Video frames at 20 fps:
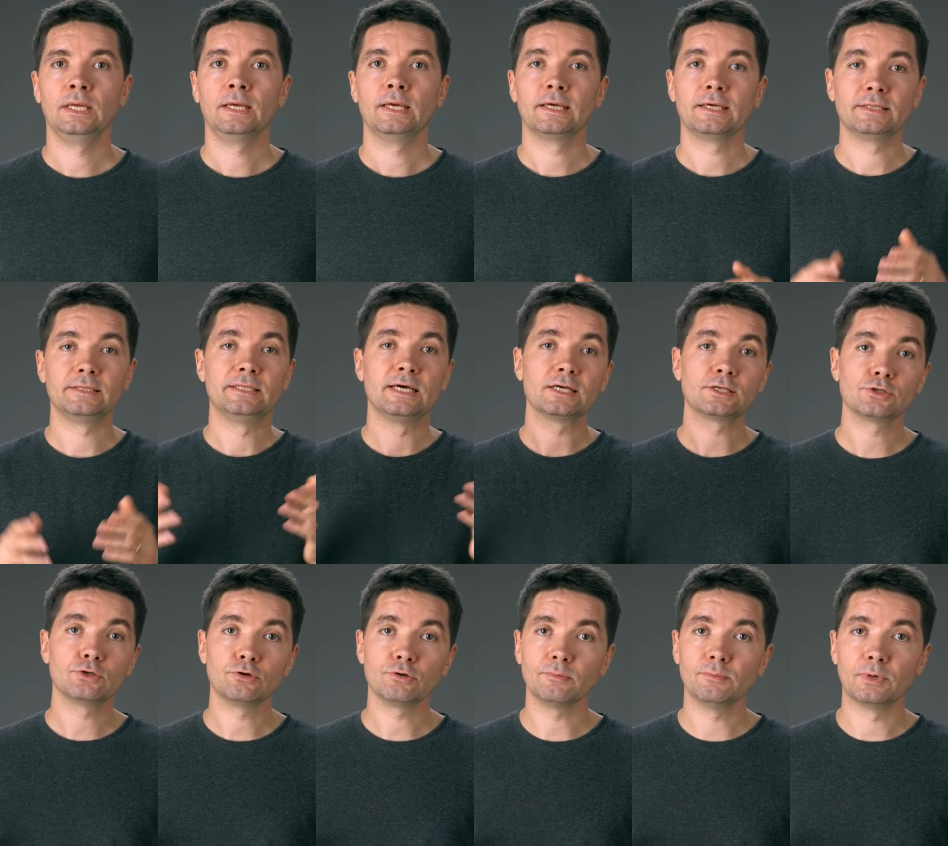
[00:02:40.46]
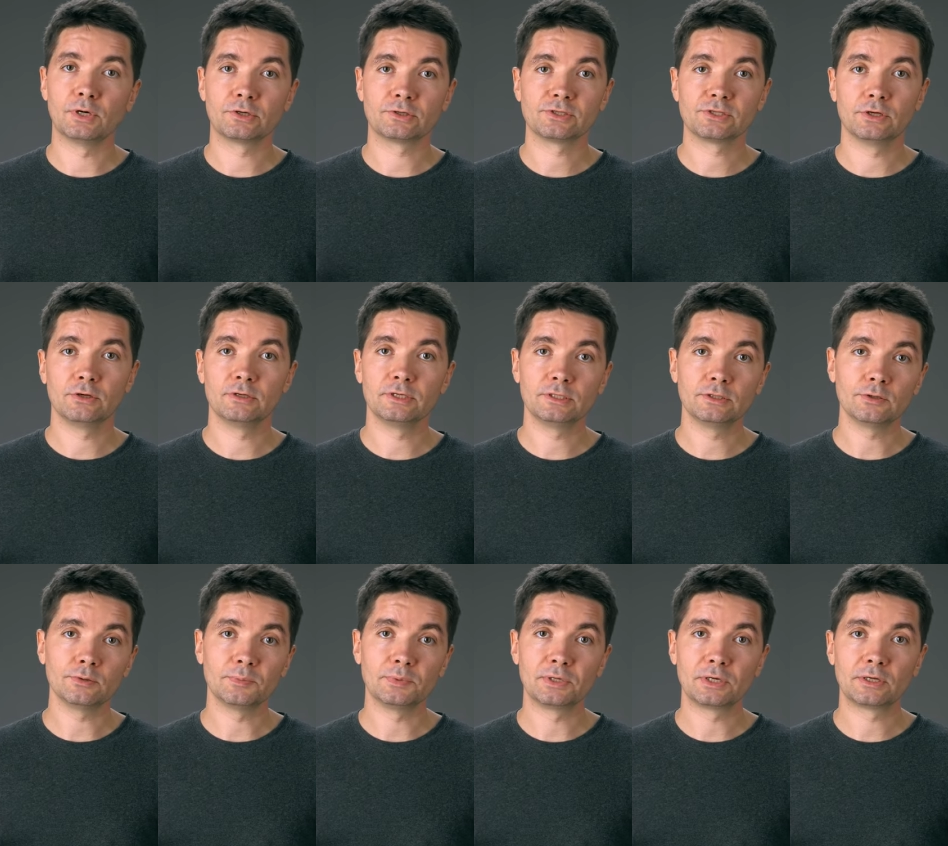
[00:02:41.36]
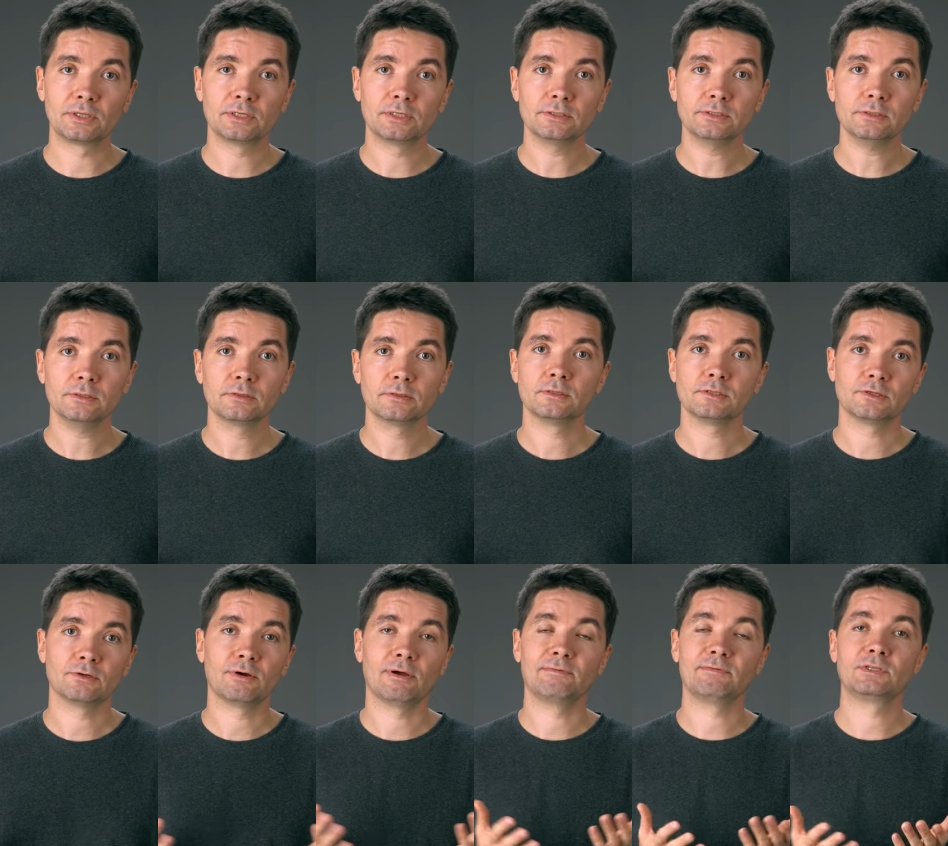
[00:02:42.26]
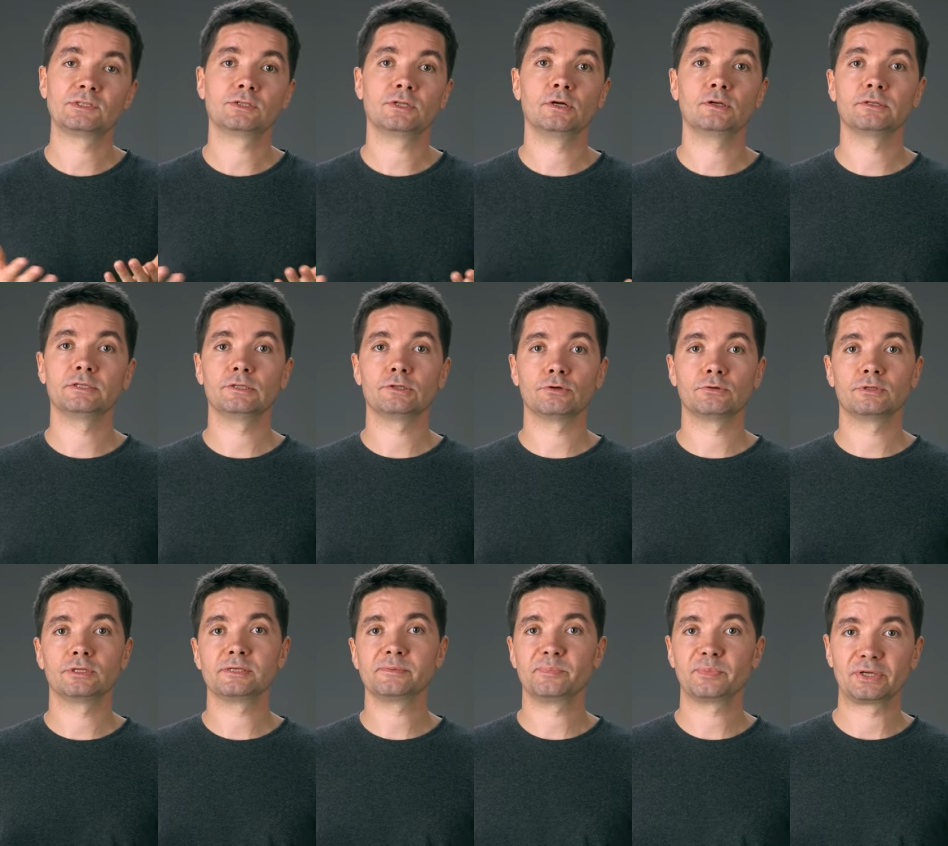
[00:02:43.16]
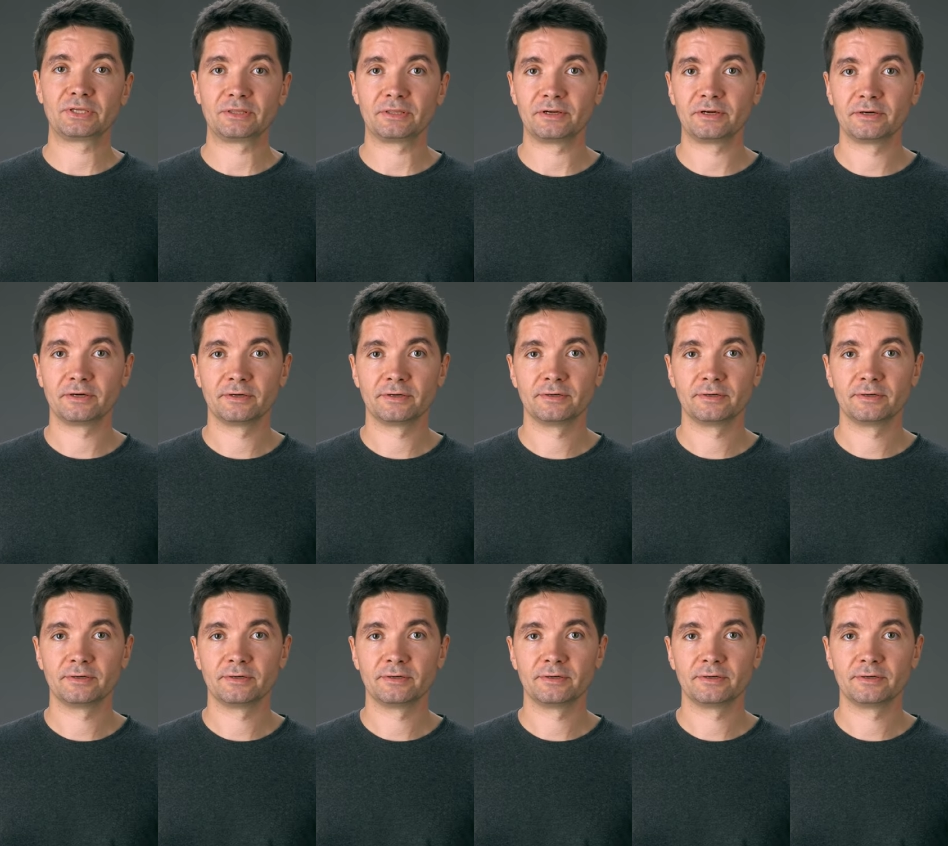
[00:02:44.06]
It does look more solid to be honest, so I've installed it on this printer.